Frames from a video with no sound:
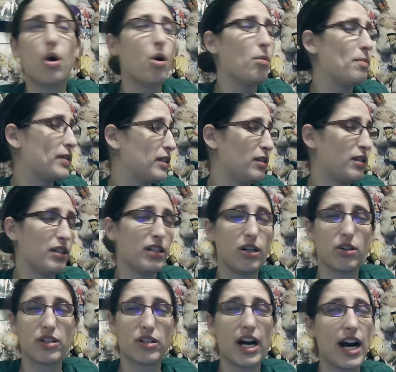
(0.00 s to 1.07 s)
But,
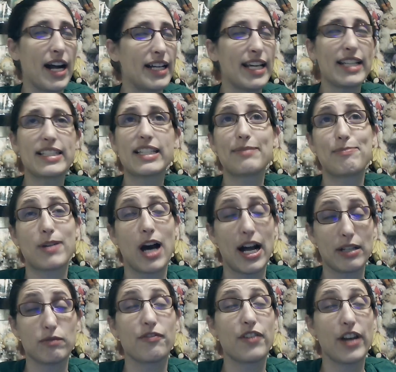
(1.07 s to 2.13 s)
oh God, it's
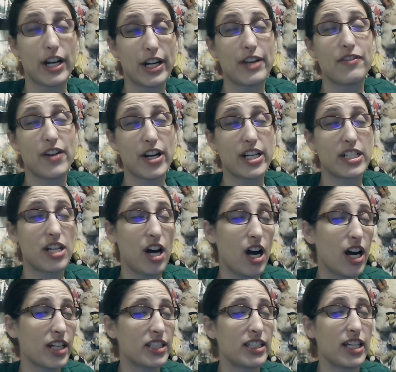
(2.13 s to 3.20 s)
gotten very, very
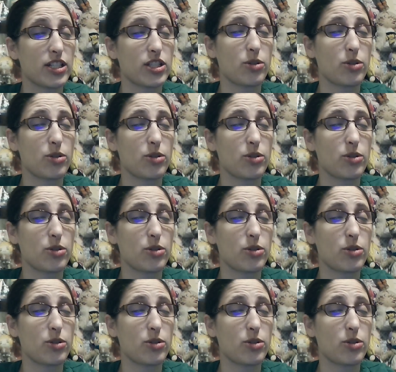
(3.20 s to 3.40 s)
toxic.